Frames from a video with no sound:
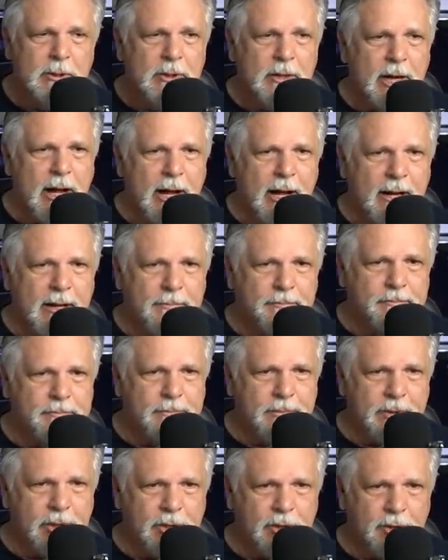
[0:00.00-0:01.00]

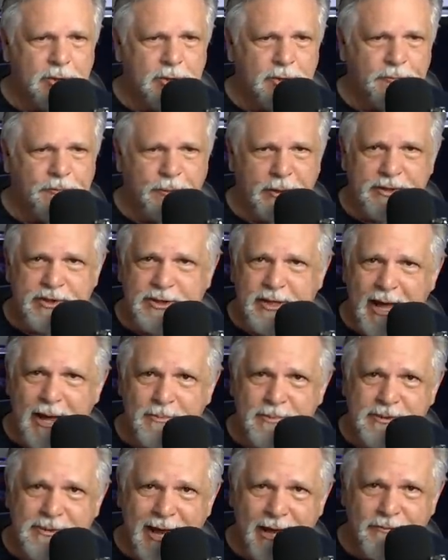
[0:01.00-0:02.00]
your Fritz
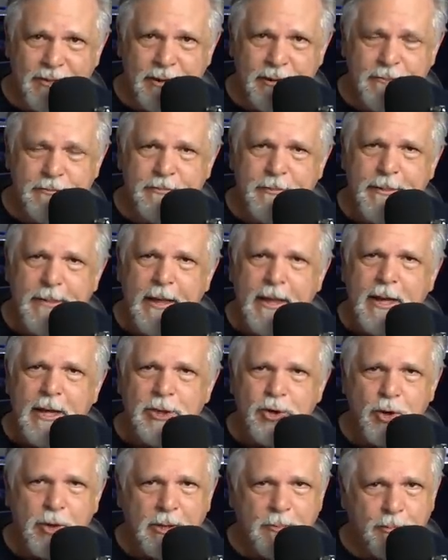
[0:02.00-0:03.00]
Zyme 7.
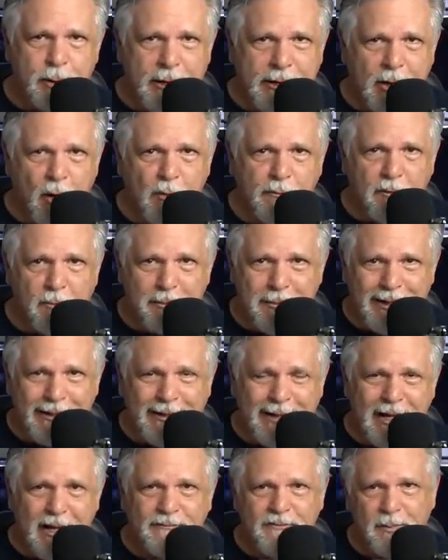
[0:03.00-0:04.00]
You can bring over
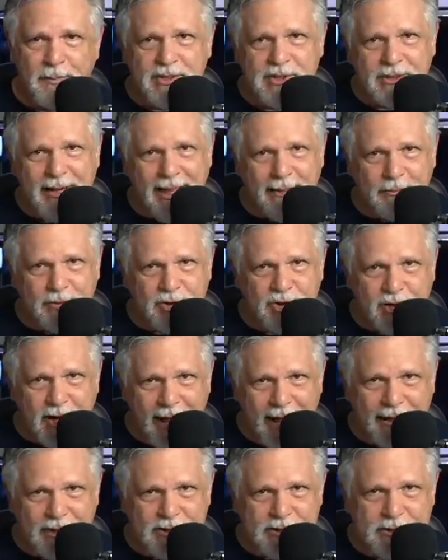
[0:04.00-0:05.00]
media from established
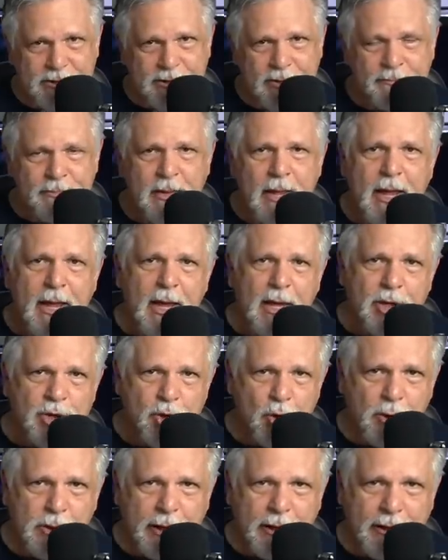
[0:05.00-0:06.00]
tanks.
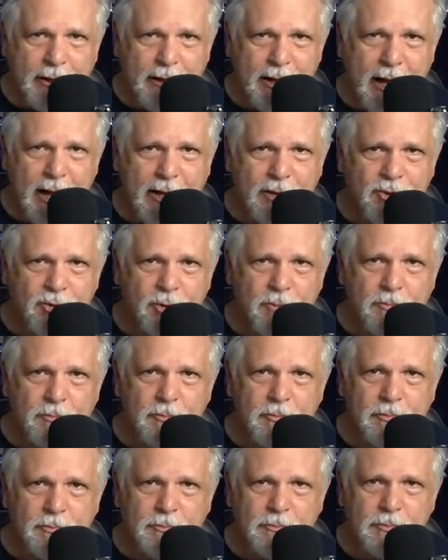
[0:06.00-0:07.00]
You can
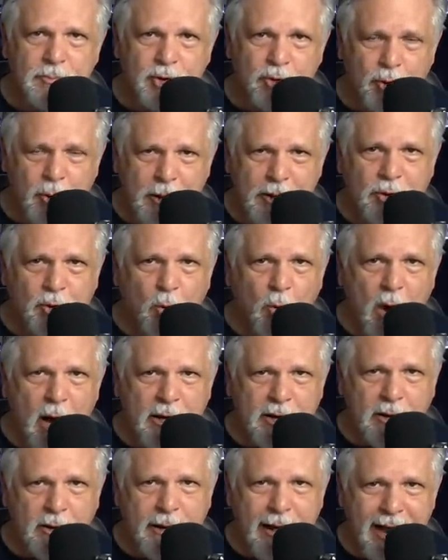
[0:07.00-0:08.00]
treat the
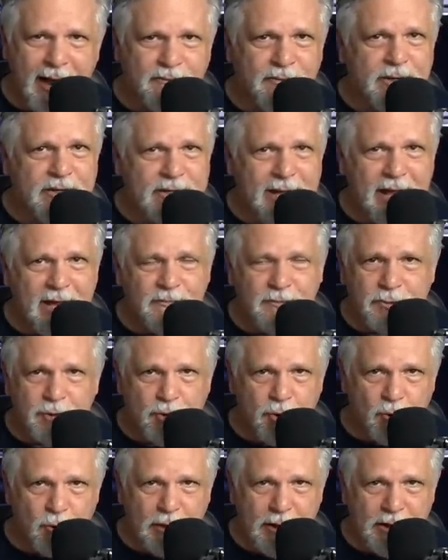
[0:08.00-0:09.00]
water every day for
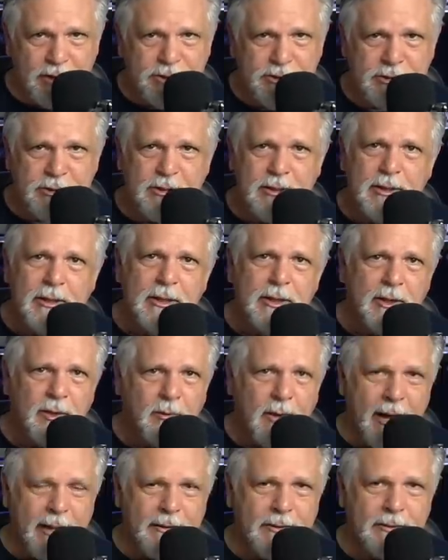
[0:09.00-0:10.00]
2 weeks,
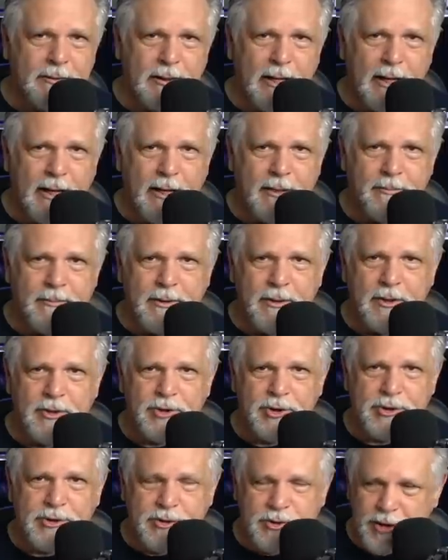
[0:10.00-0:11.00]
right?
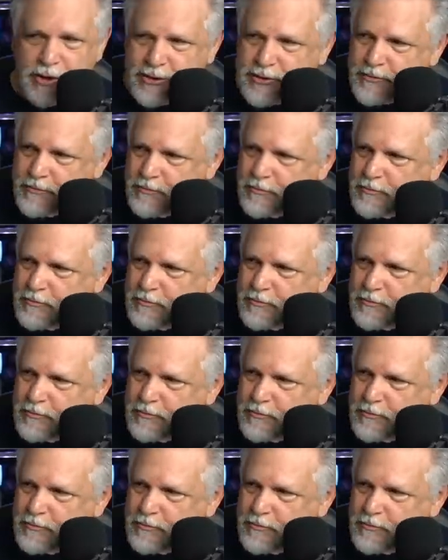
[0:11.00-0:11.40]
Just